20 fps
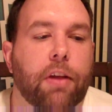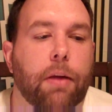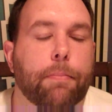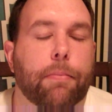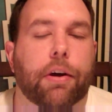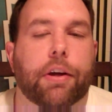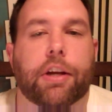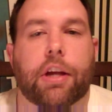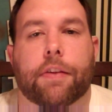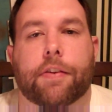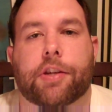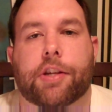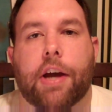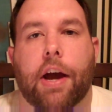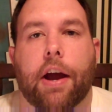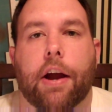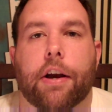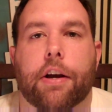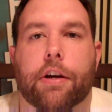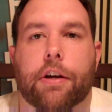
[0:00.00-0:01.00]
But yeah, the
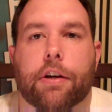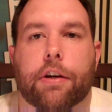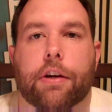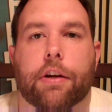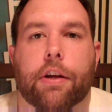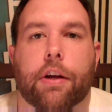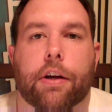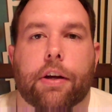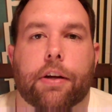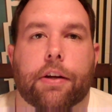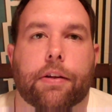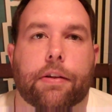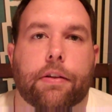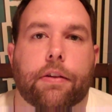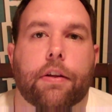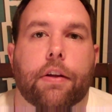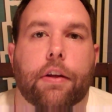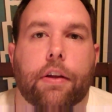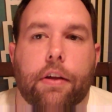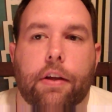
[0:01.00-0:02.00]
tire,
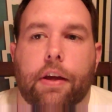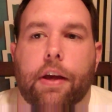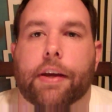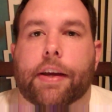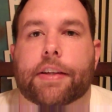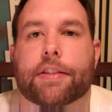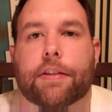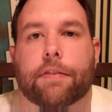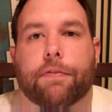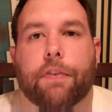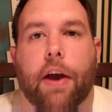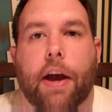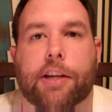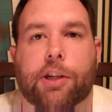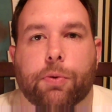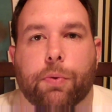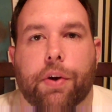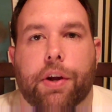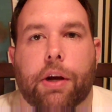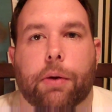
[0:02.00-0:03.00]
he gets
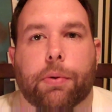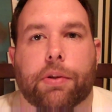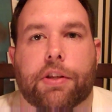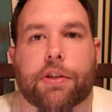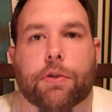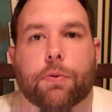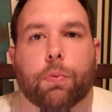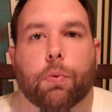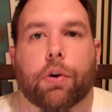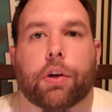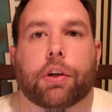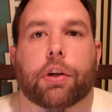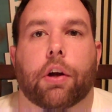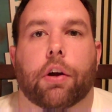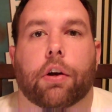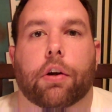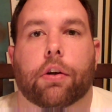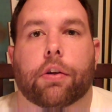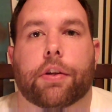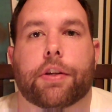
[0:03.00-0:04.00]
infatuated with this one
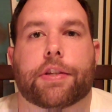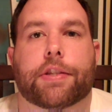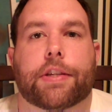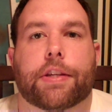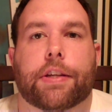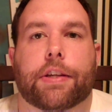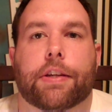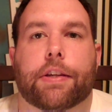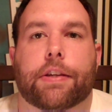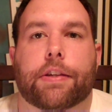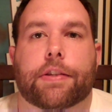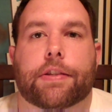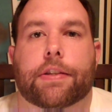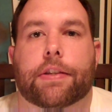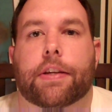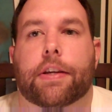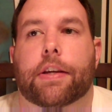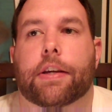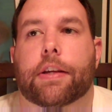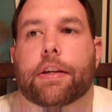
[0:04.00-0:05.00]
girl he
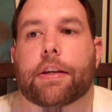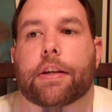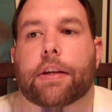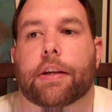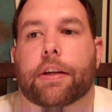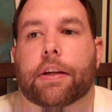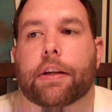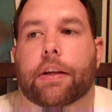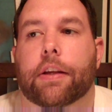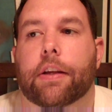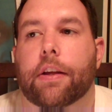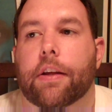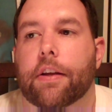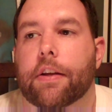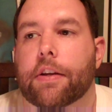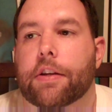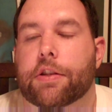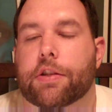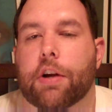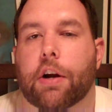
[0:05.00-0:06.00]
sees and
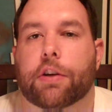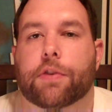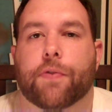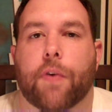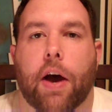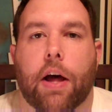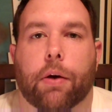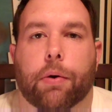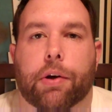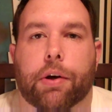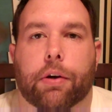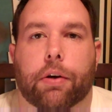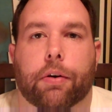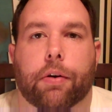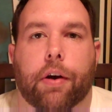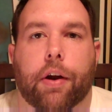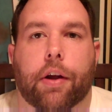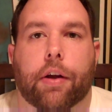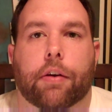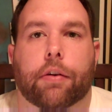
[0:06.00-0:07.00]
starts following her
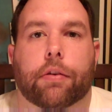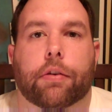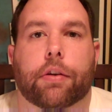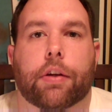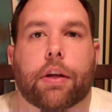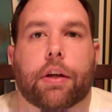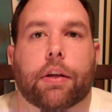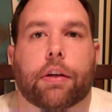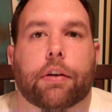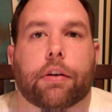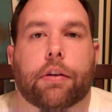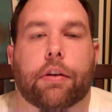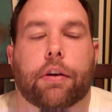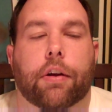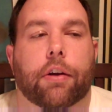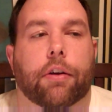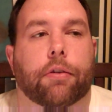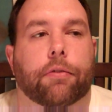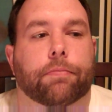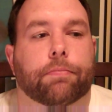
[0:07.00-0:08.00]
around and, you
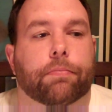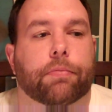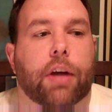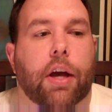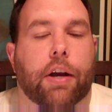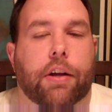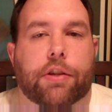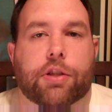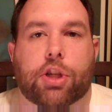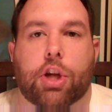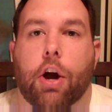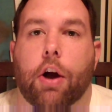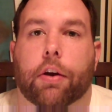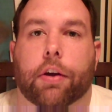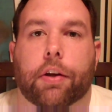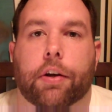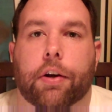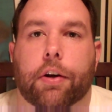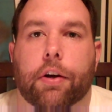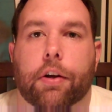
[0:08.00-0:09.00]
know, kind of
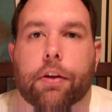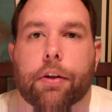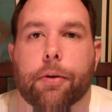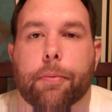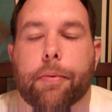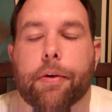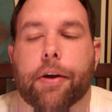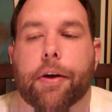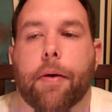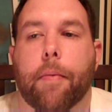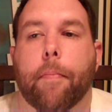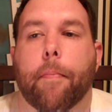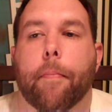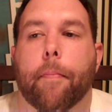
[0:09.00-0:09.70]
stalking her a little bit.